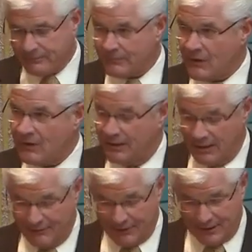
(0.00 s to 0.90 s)
The
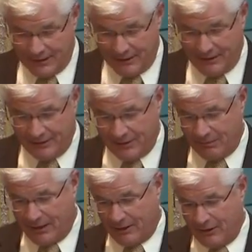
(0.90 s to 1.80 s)
governor continues to
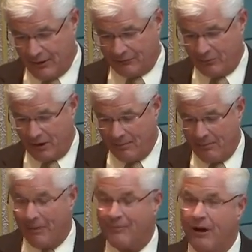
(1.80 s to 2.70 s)
make calls for
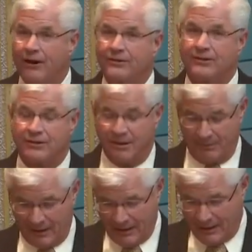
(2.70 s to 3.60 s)
bipartisanship
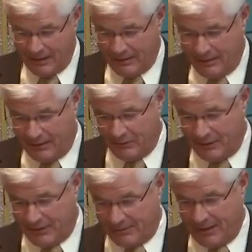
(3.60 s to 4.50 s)
to deal
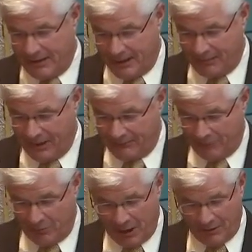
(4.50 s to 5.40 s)
with this pandemic, for
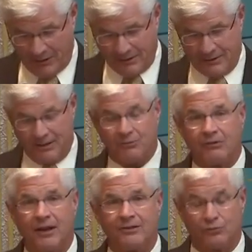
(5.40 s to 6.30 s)
Republicans and
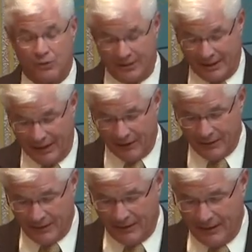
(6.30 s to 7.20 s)
Democrats to work together
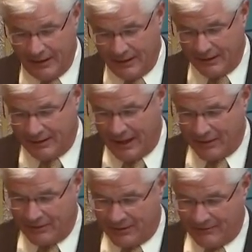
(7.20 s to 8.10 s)
to
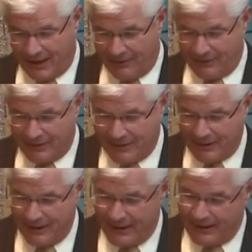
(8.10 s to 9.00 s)
tackle this
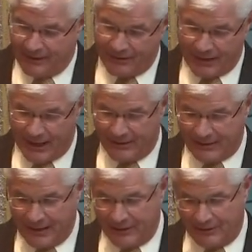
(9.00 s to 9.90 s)
virus, and in her State of the
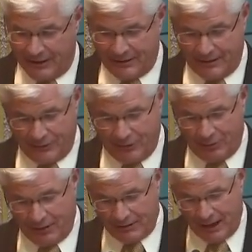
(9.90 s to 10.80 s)
State address, in her
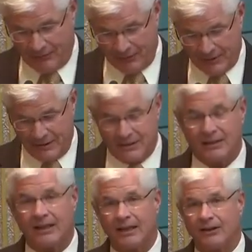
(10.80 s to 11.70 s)
press conferences,
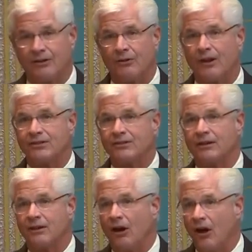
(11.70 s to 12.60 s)
and across
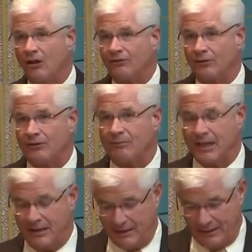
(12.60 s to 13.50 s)
all of her
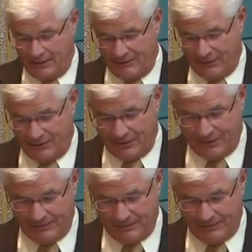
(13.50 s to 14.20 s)
media interviews.